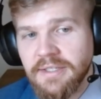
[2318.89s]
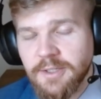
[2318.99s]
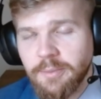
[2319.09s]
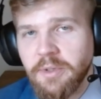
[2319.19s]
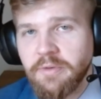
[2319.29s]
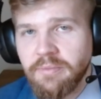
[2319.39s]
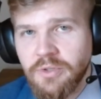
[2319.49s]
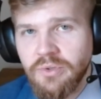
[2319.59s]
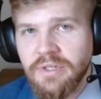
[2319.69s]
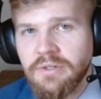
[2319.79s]
it's going to bring you from
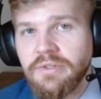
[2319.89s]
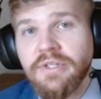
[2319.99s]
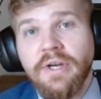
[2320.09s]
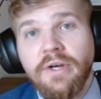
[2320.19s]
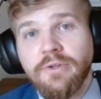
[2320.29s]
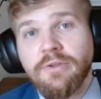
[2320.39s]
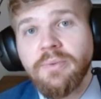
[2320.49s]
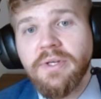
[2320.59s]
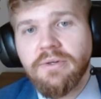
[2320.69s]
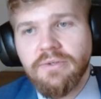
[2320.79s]
two years to
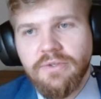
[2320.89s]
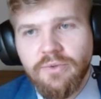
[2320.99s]
three years.